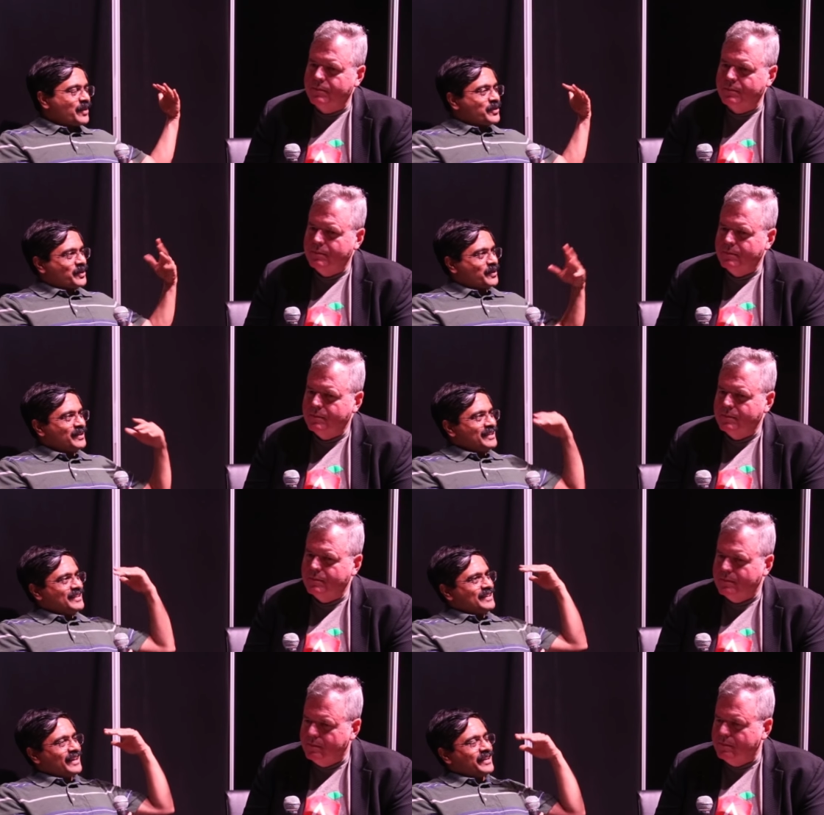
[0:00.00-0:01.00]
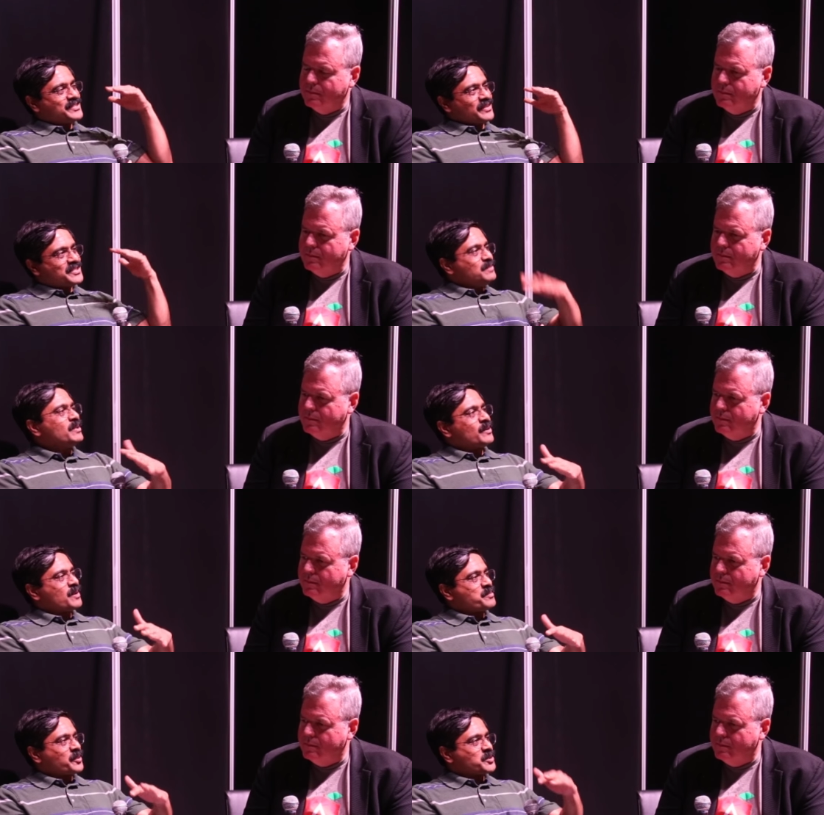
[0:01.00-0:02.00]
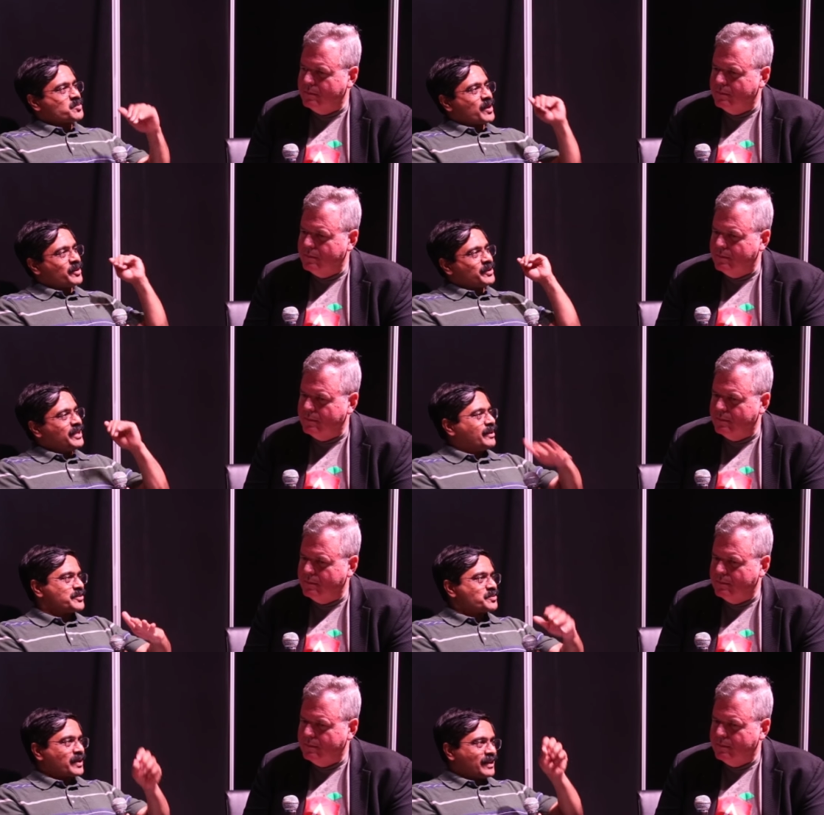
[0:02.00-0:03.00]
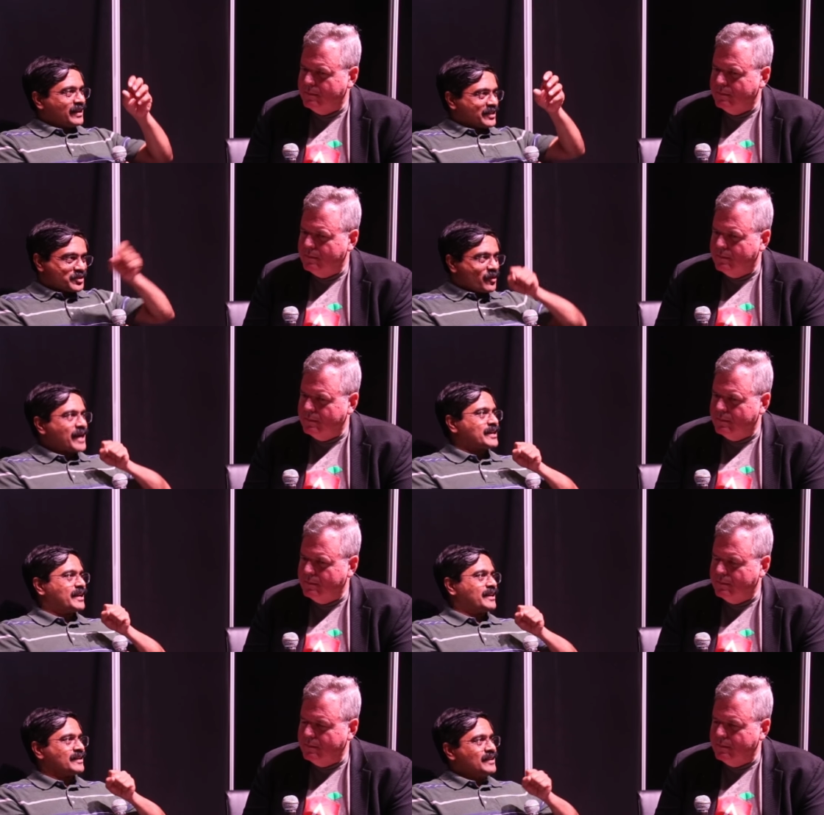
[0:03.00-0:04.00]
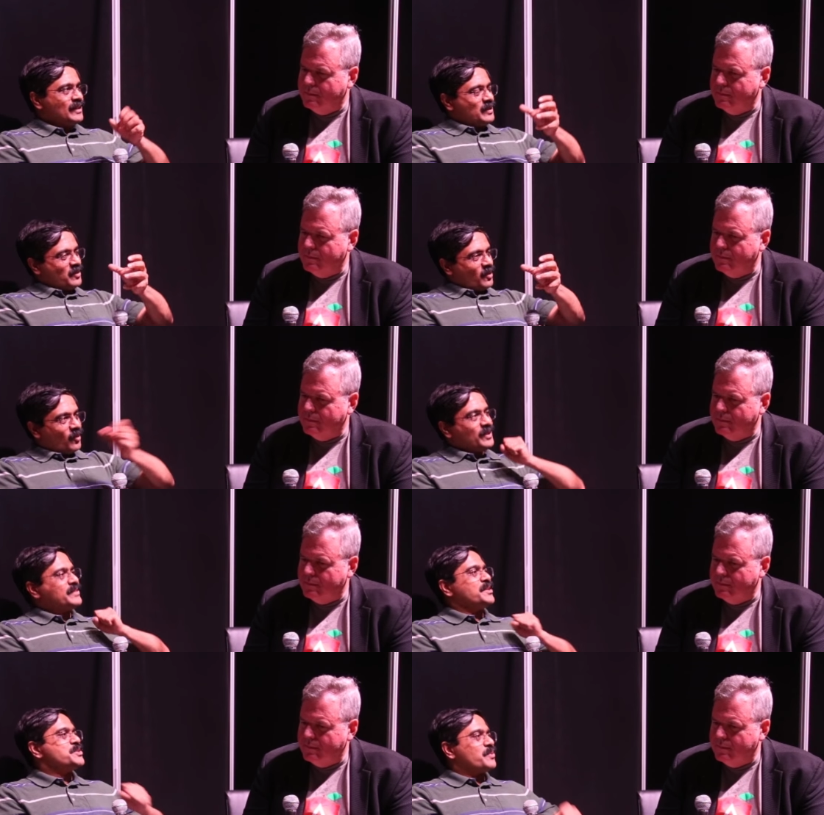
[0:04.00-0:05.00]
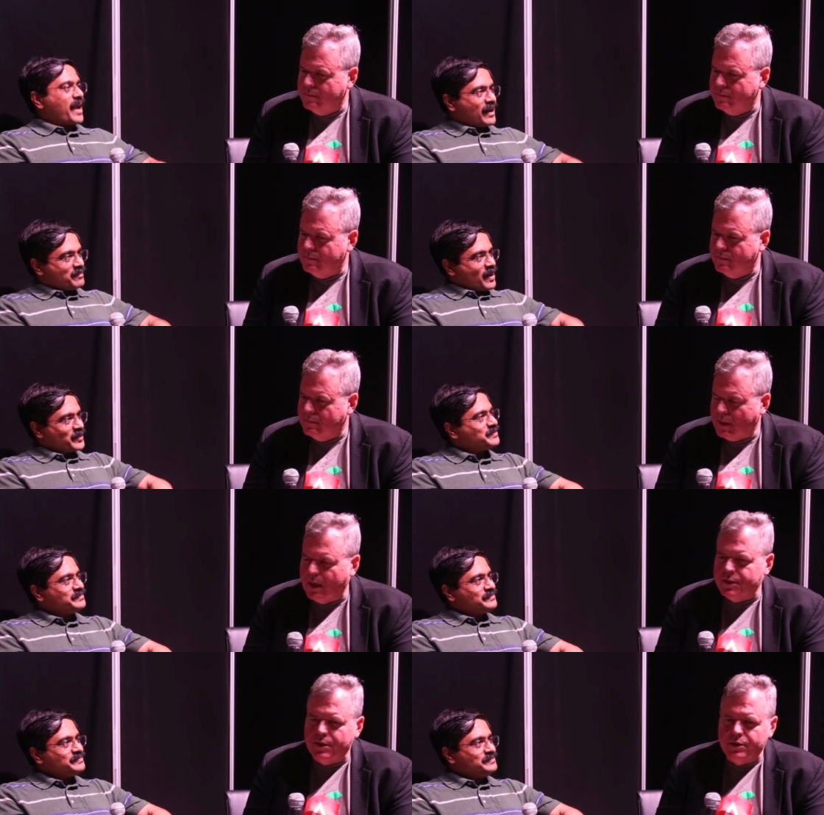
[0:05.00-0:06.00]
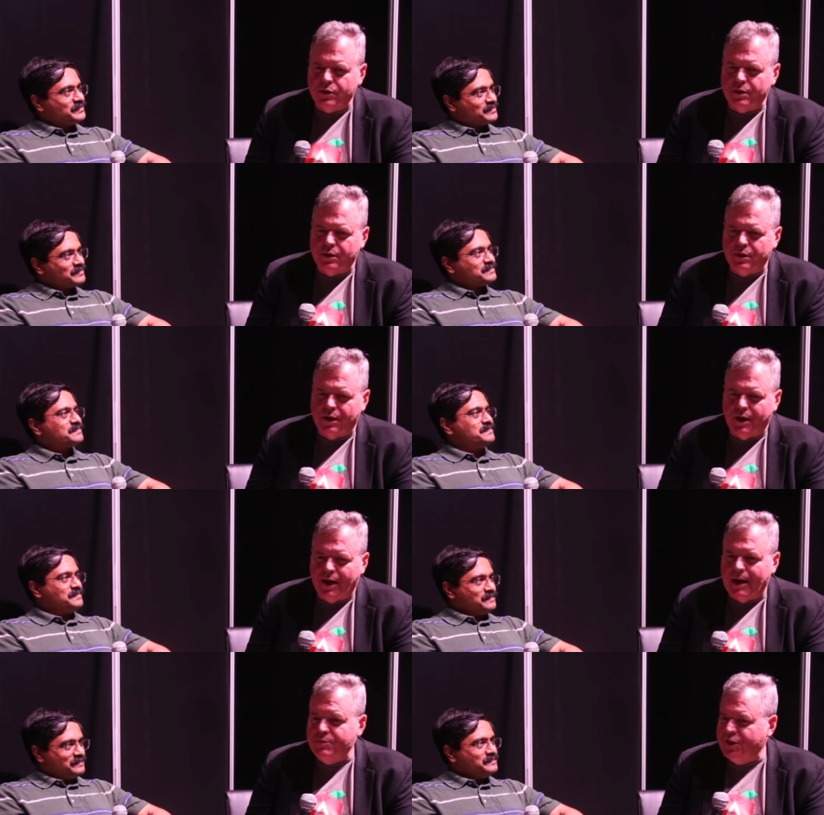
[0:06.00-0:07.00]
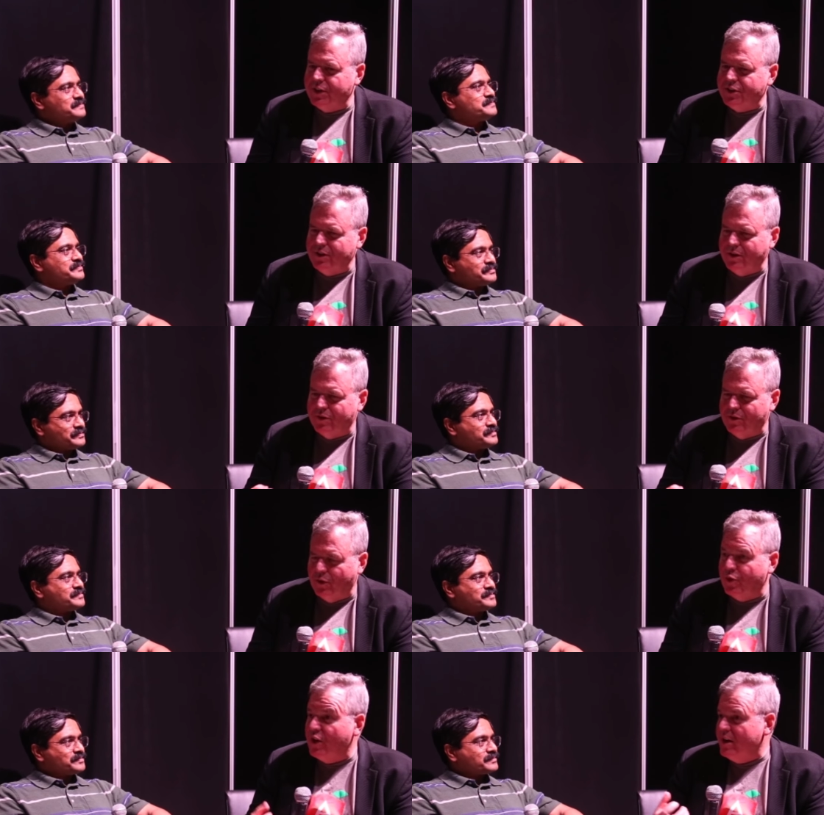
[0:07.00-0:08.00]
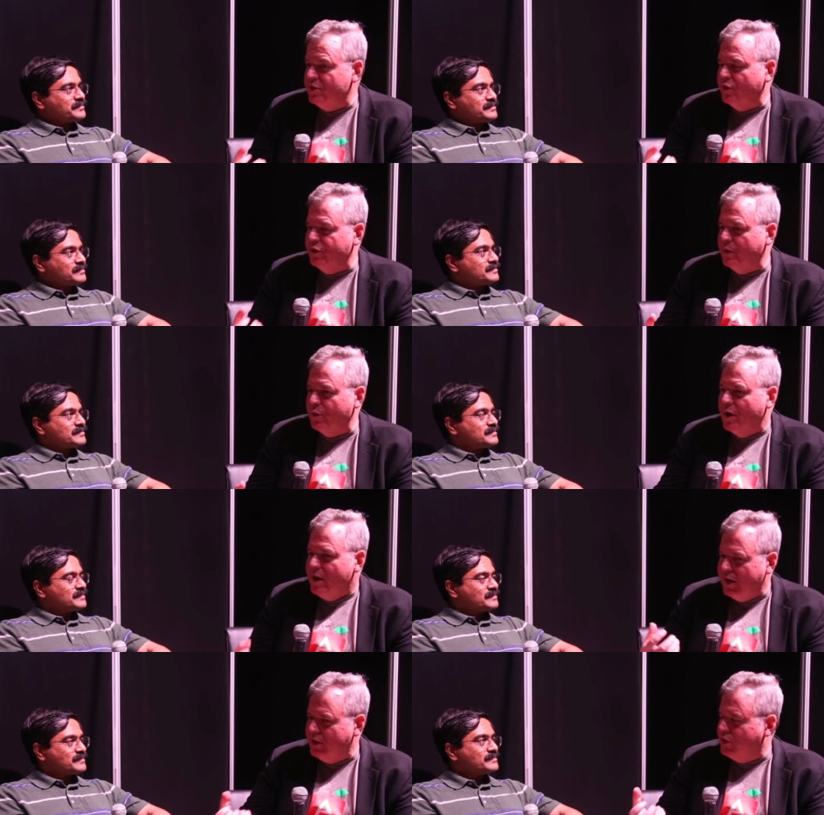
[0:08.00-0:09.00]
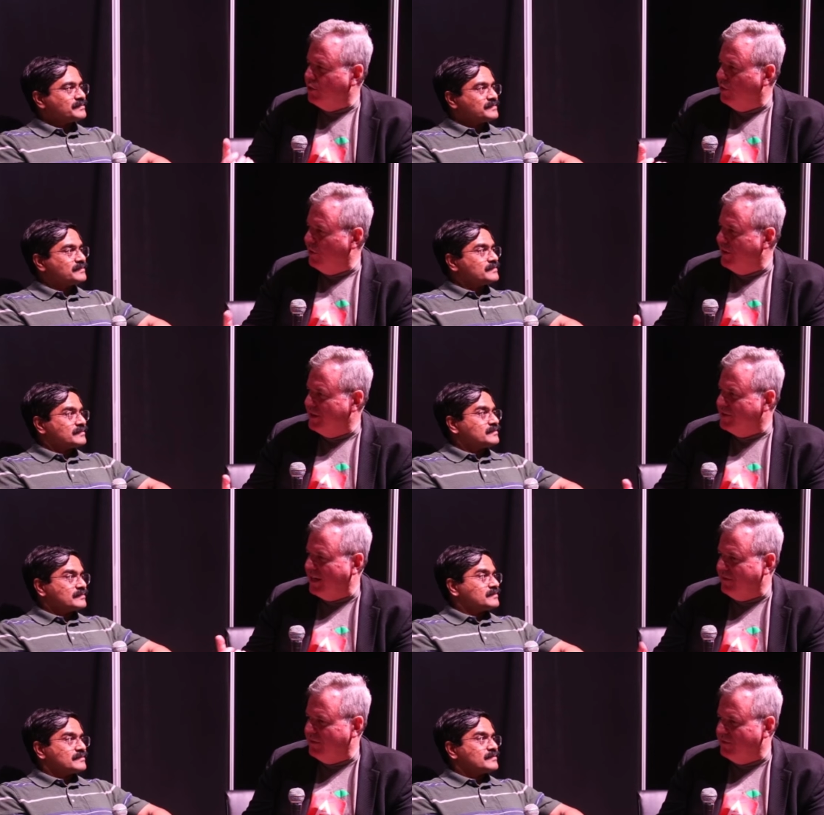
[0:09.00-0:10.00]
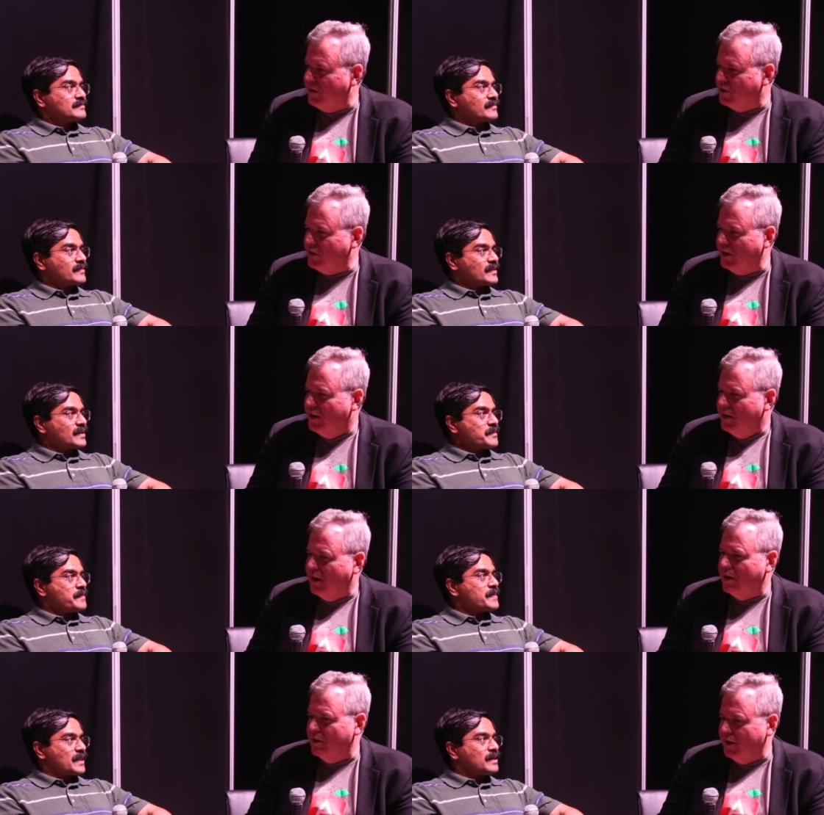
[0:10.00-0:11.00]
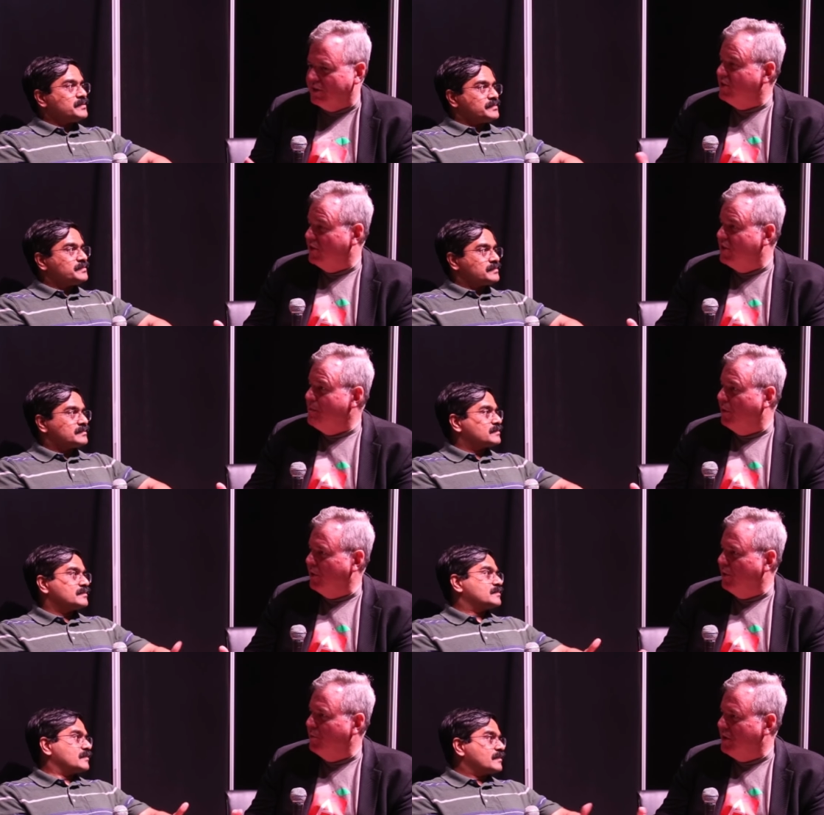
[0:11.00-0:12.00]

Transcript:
Speaker 1: other. It's a similar approach where you're deconstructing and extracting only things you care about. I see.
Speaker 2: So the, the objects and the, the things that you're dealing with internally inside of a function are it's simpler. You're